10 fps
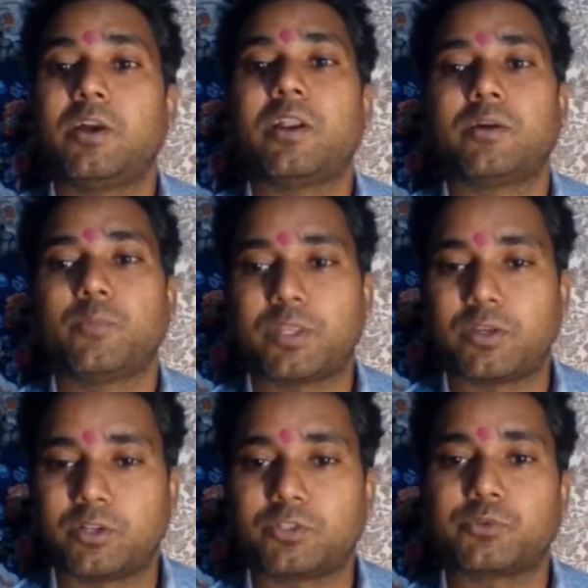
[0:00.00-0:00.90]
along with
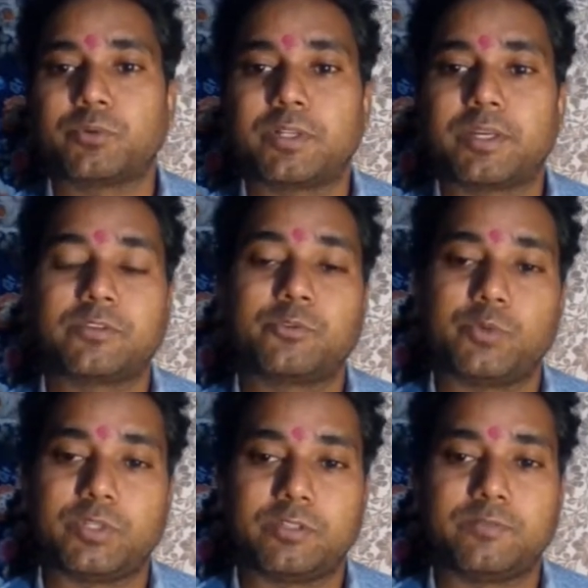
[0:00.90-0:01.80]
cultural and
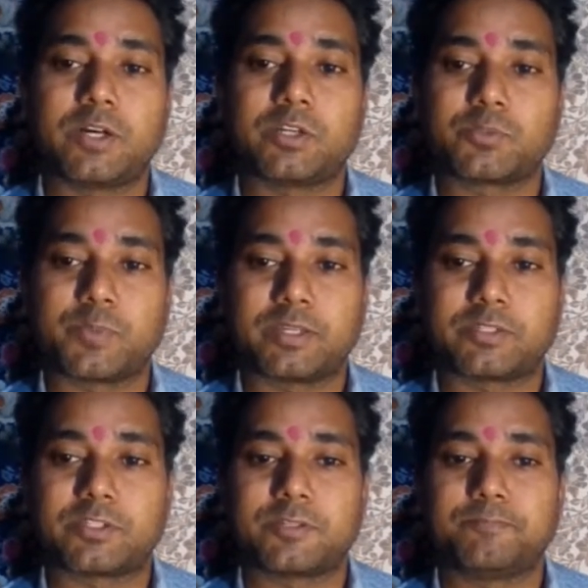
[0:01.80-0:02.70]
creative
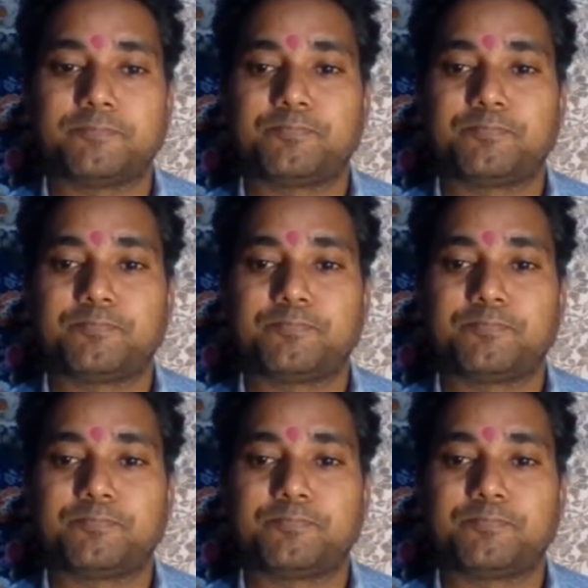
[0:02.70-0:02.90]
aspects.